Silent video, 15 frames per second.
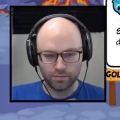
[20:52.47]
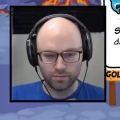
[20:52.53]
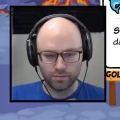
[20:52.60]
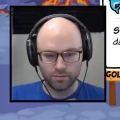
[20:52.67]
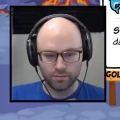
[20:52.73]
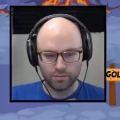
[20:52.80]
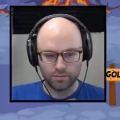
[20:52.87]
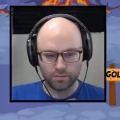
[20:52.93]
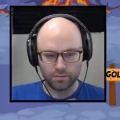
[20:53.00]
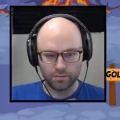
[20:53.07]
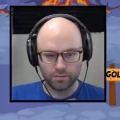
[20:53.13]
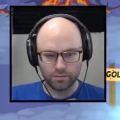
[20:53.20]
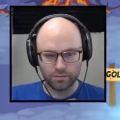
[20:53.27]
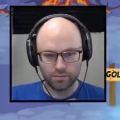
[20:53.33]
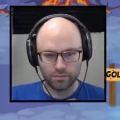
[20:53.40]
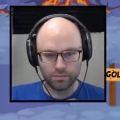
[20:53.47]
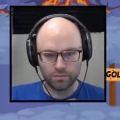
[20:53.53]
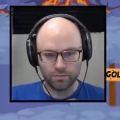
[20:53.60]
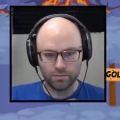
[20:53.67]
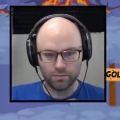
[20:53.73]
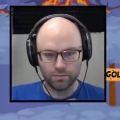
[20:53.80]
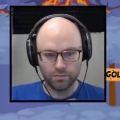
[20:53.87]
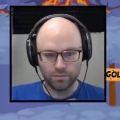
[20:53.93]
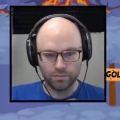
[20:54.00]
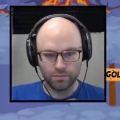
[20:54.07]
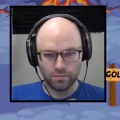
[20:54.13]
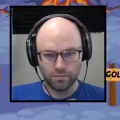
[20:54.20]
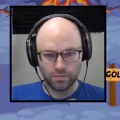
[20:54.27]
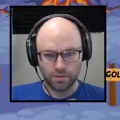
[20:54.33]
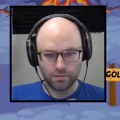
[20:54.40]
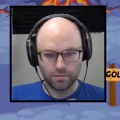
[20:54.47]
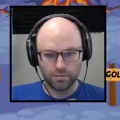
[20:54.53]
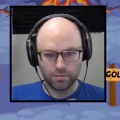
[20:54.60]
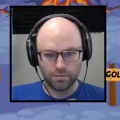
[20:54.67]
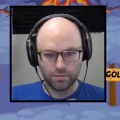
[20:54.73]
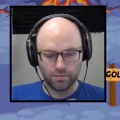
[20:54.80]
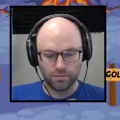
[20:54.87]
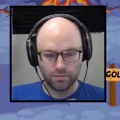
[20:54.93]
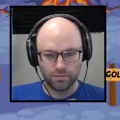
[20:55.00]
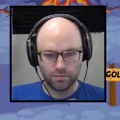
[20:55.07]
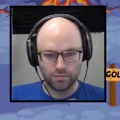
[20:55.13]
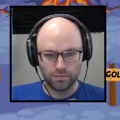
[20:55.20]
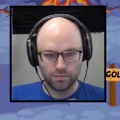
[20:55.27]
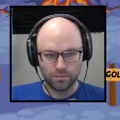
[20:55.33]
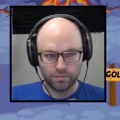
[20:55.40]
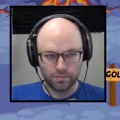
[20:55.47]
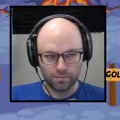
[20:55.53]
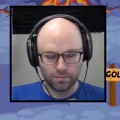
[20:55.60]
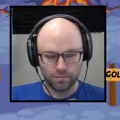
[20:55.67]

(no one is talking)